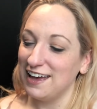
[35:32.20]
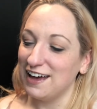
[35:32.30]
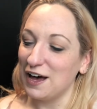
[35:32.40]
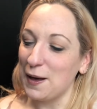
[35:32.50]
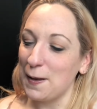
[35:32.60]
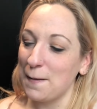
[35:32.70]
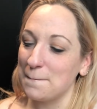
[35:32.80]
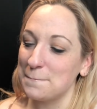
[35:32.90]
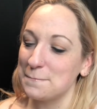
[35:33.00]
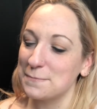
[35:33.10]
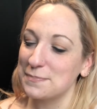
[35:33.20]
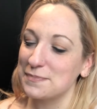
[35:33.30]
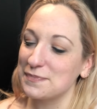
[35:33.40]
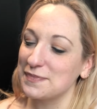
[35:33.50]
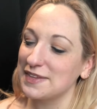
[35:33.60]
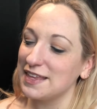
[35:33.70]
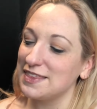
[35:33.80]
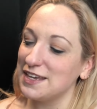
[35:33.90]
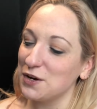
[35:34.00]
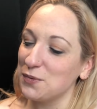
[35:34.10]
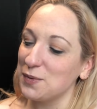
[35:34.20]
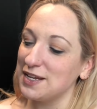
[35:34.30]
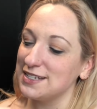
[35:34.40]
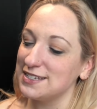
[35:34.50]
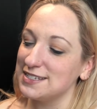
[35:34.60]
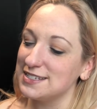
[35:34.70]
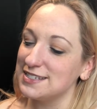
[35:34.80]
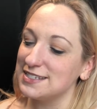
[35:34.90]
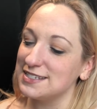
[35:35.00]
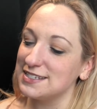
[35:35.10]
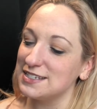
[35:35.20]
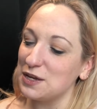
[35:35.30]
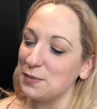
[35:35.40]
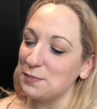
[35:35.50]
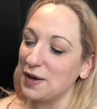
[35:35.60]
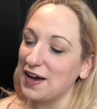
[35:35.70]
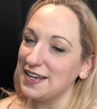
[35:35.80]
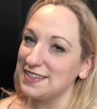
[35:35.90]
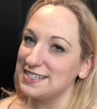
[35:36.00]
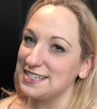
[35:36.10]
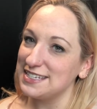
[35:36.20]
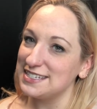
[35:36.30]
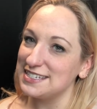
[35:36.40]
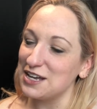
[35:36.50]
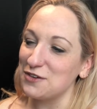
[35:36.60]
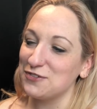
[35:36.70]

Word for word: Um, there was some behind the scenes stuff.